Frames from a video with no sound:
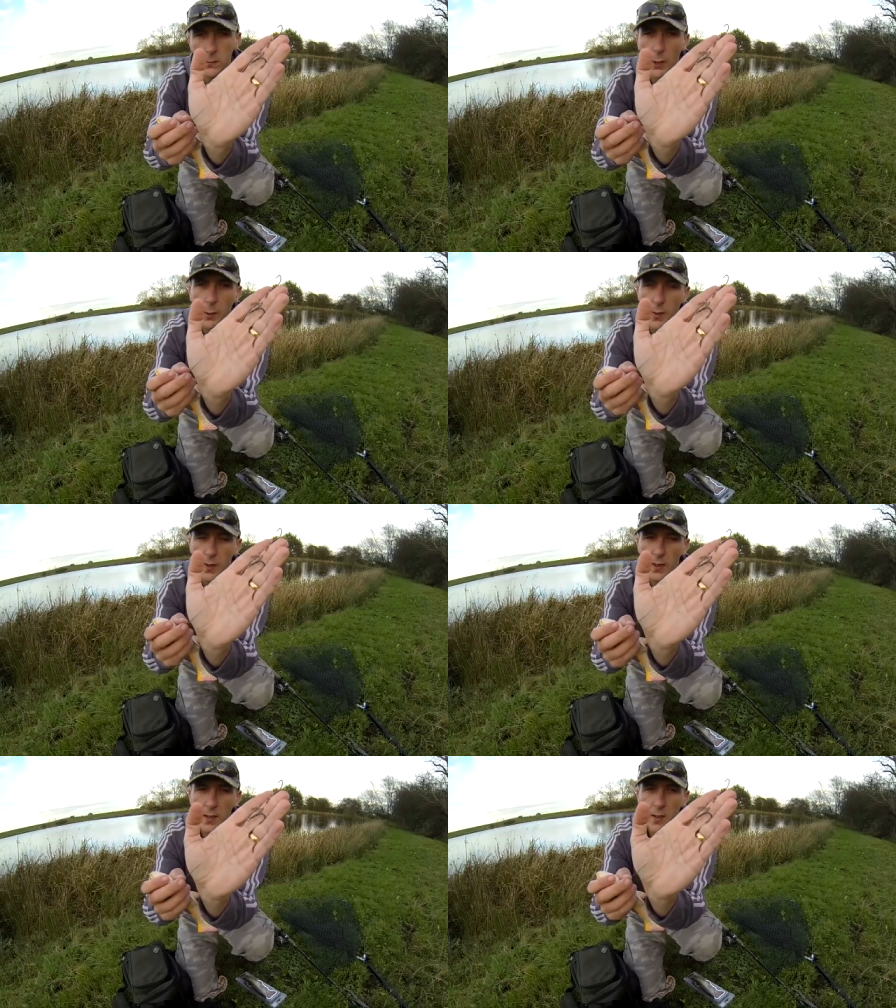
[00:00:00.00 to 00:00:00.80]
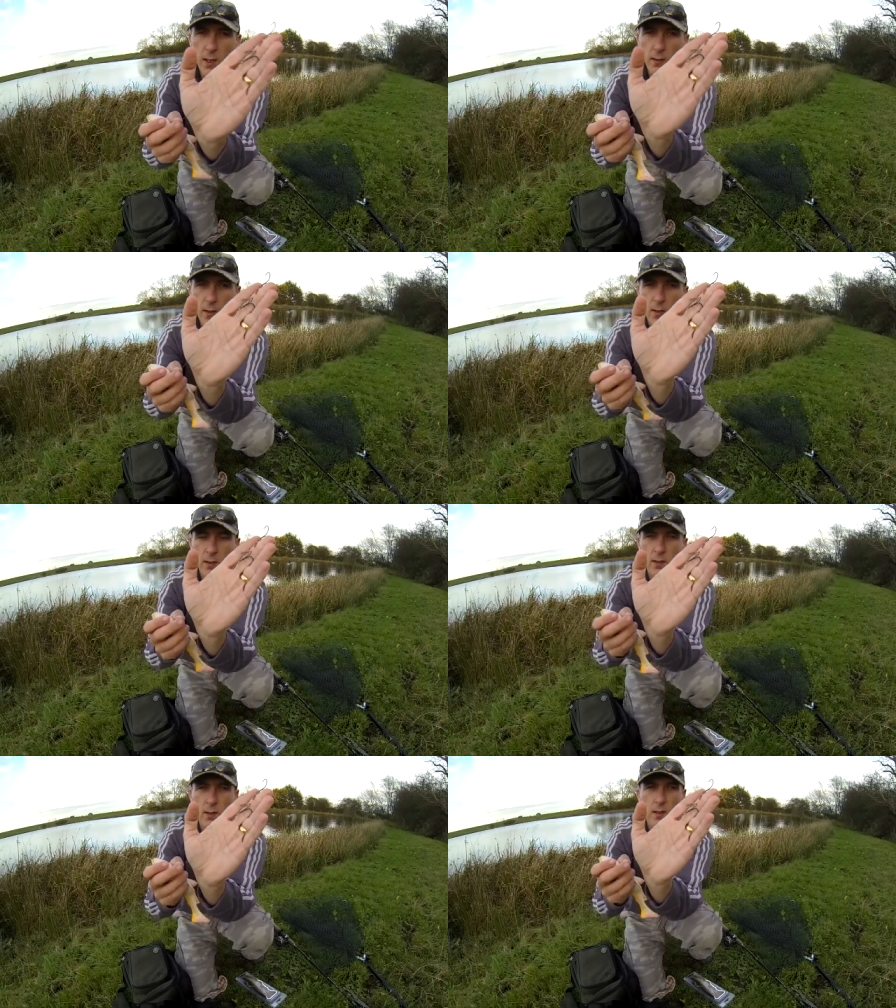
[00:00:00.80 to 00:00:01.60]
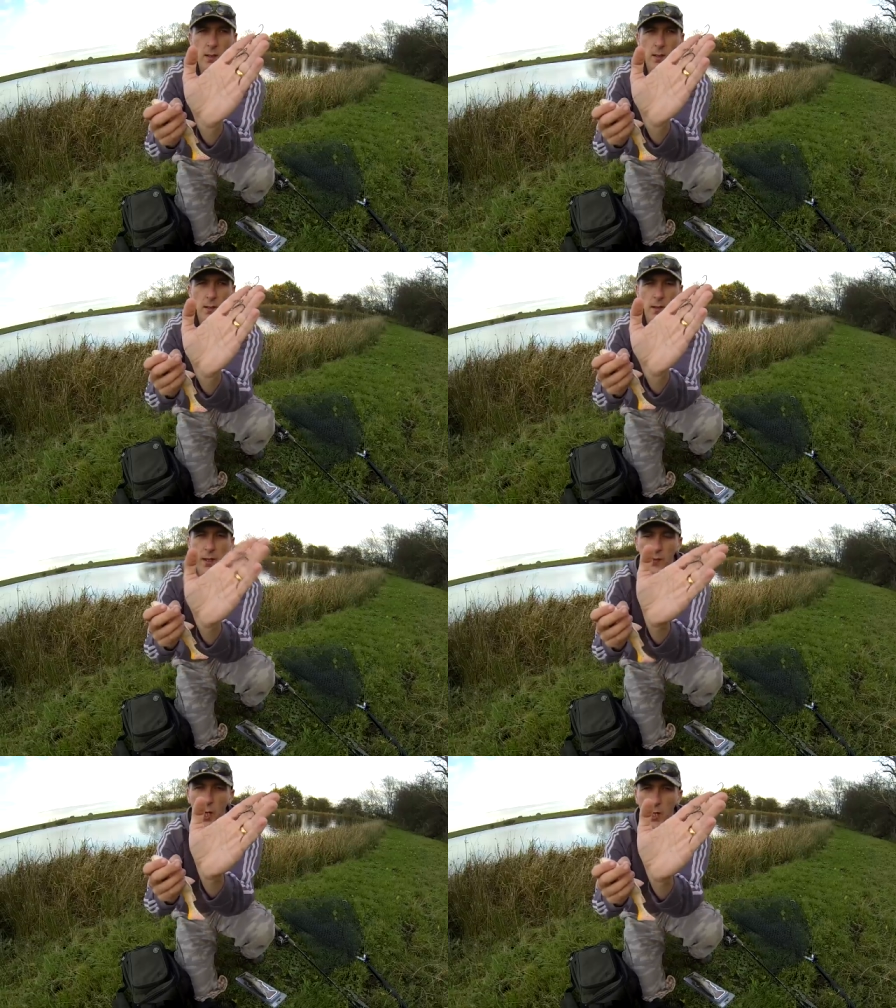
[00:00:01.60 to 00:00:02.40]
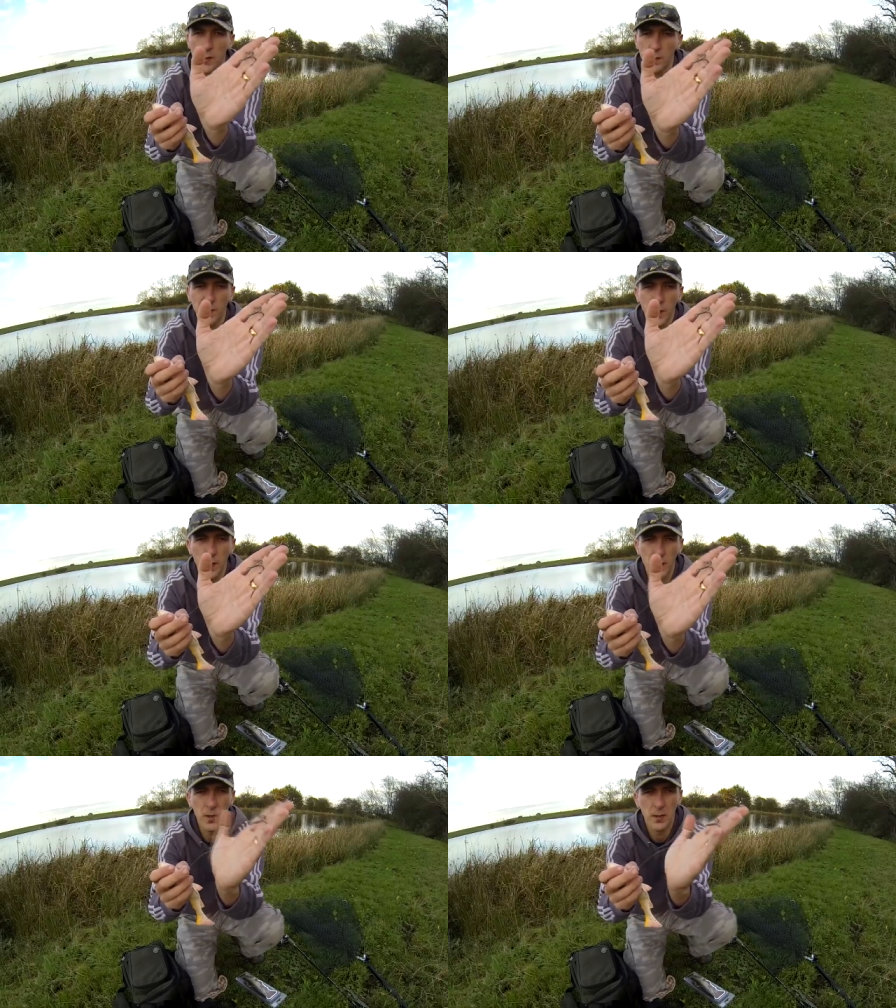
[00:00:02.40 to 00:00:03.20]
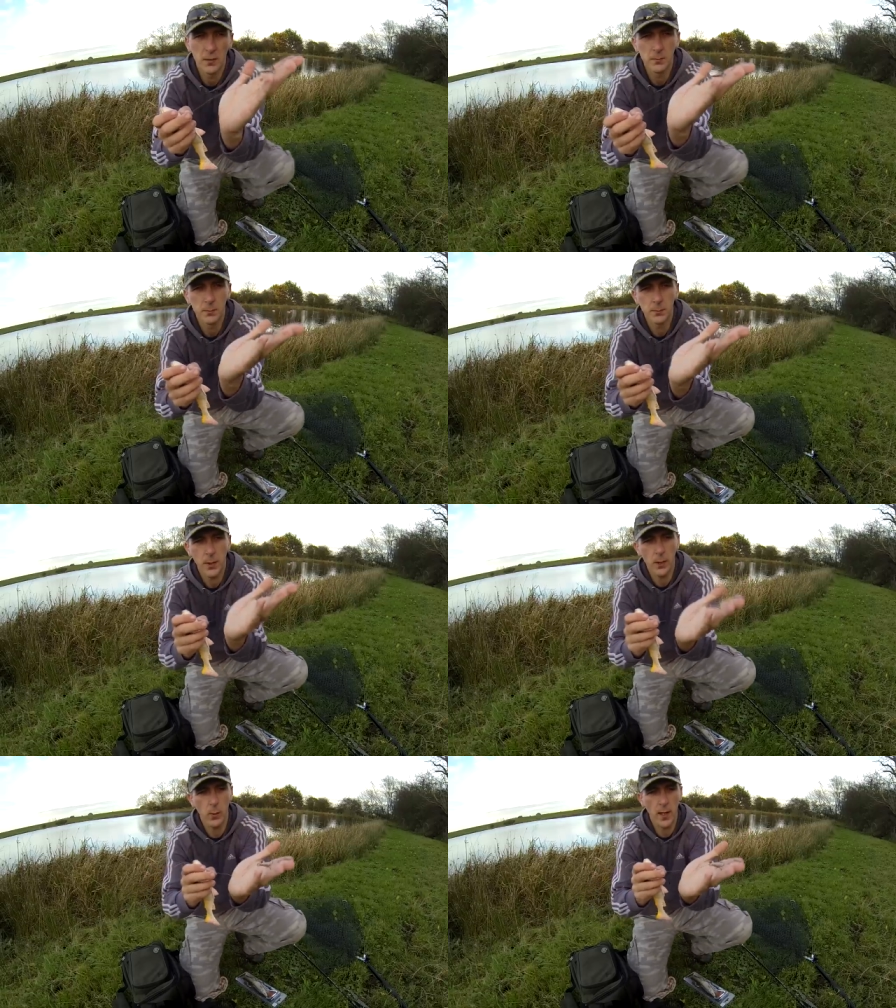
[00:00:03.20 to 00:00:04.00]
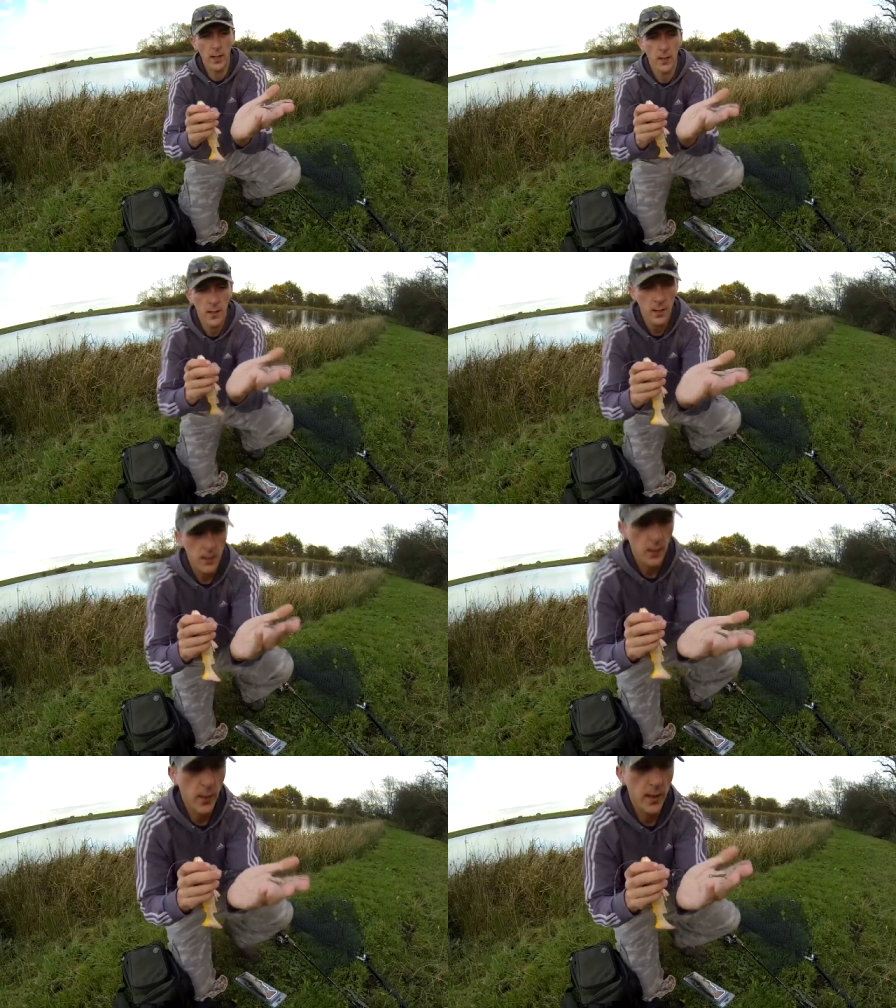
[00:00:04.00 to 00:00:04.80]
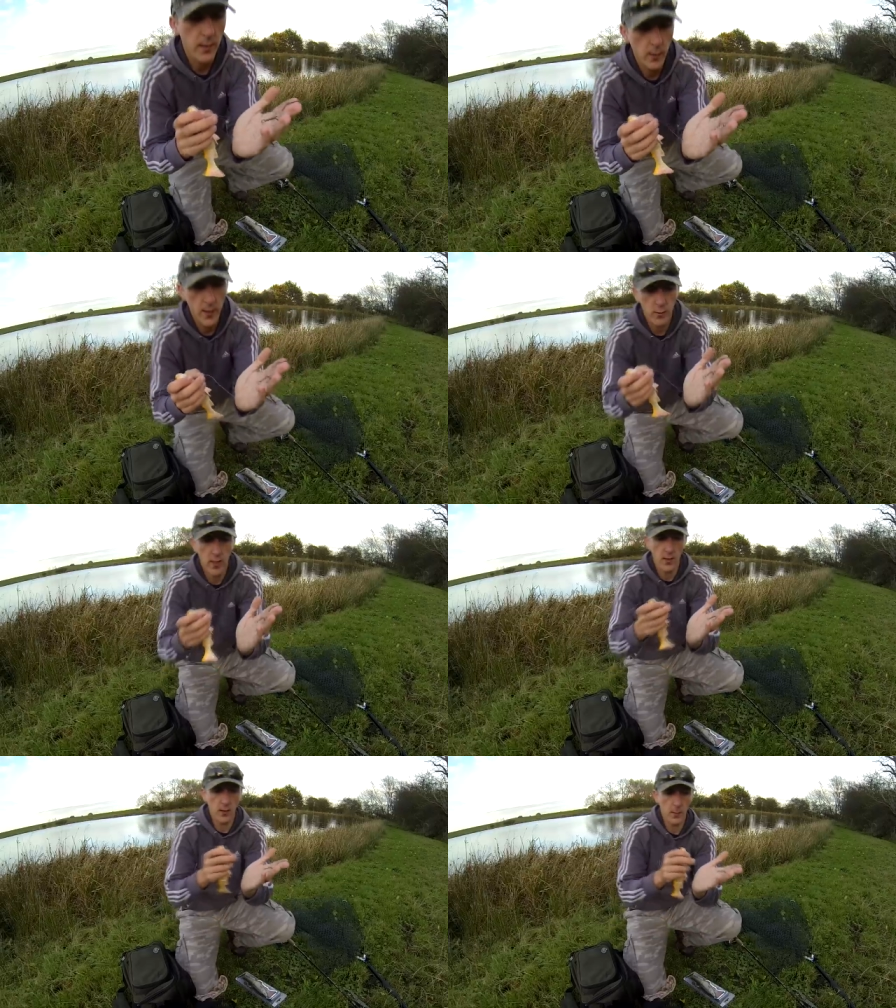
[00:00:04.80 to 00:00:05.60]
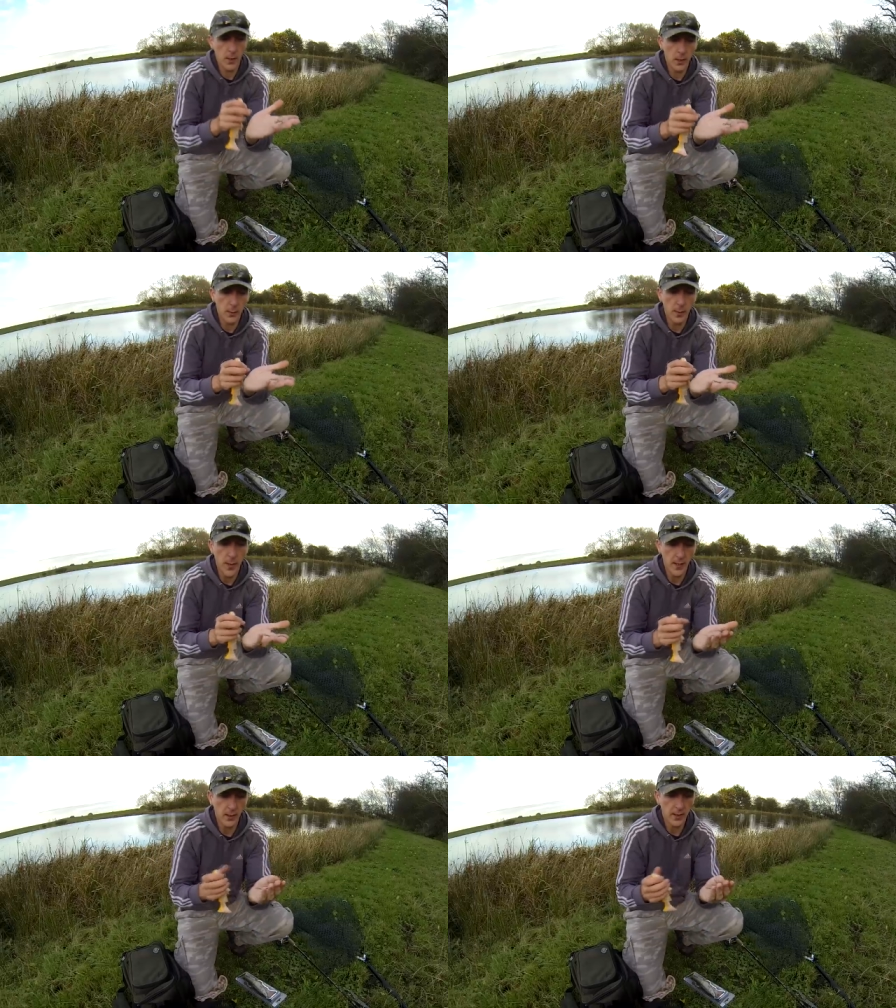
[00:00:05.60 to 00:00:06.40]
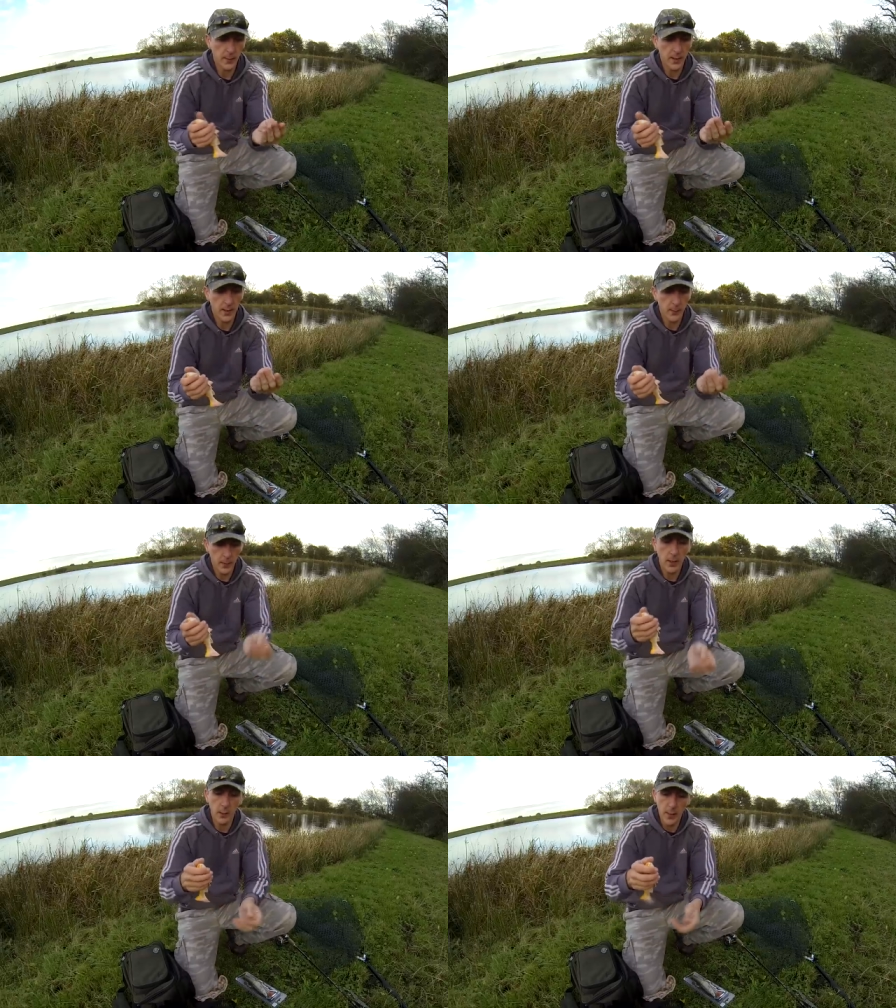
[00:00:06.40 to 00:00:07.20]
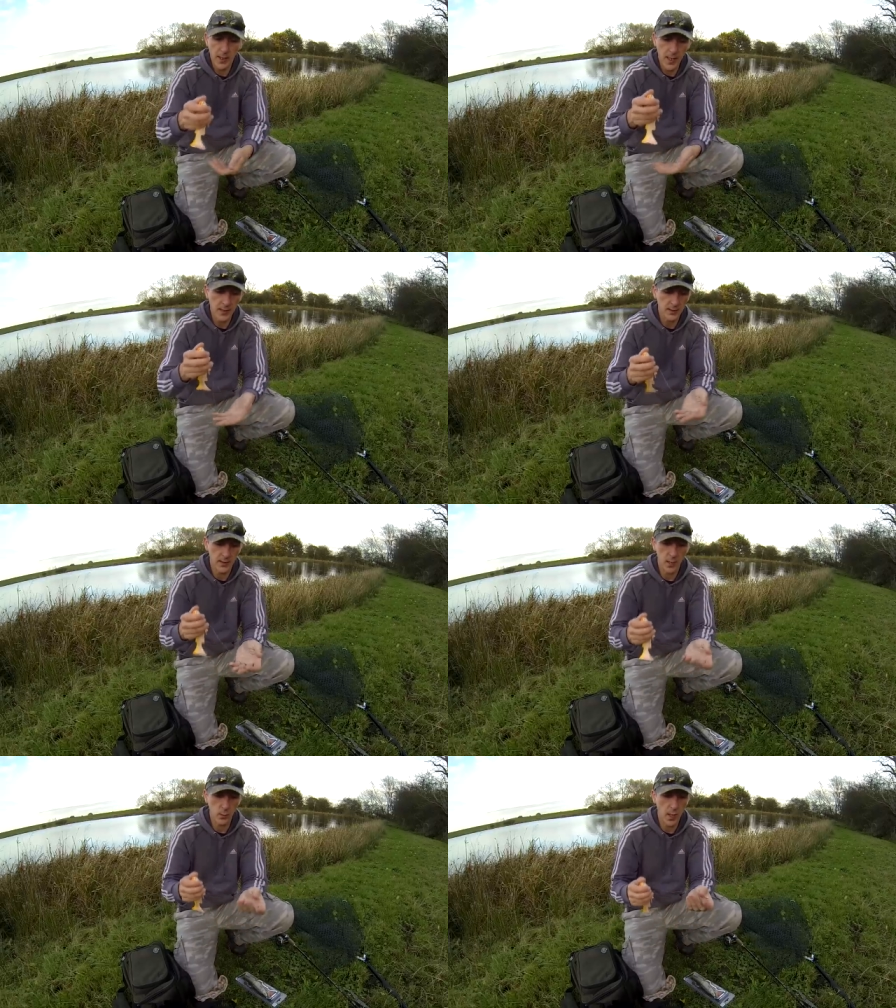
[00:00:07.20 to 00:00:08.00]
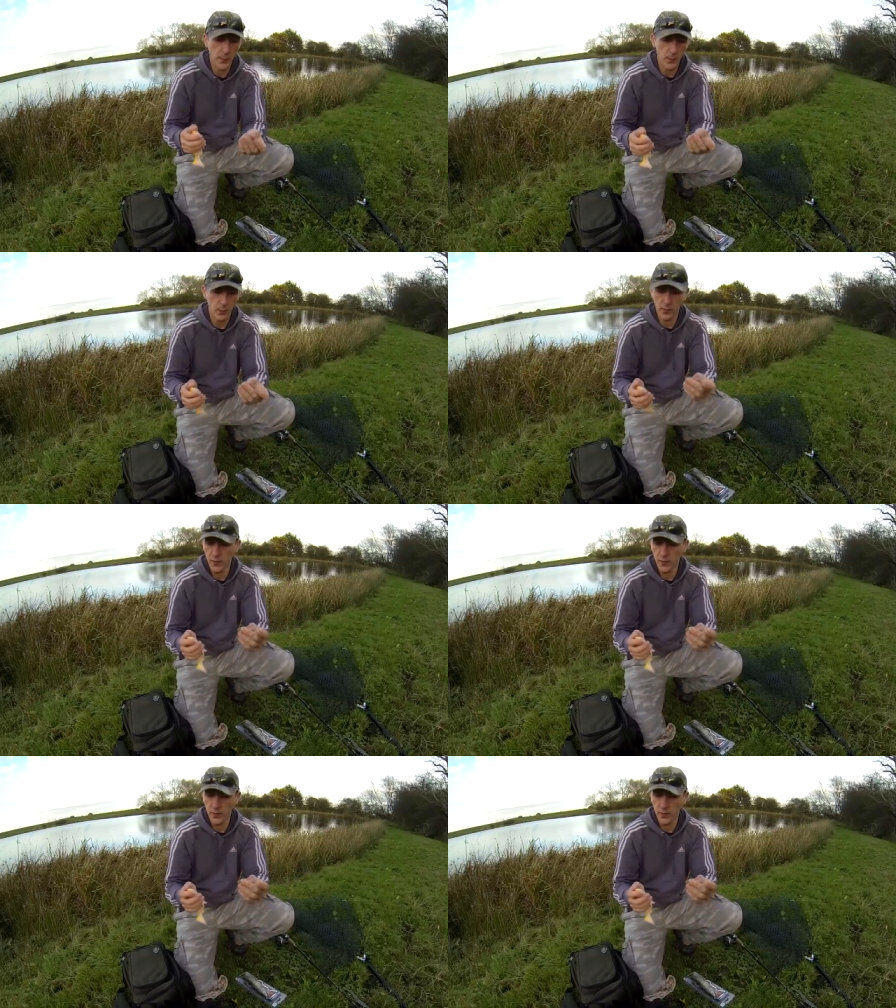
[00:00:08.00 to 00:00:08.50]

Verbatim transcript: hopefully you can see this if not on some fours but your wire your wire, wire trace is a little bit bent, a little, a little bit kinked and that's what happens with,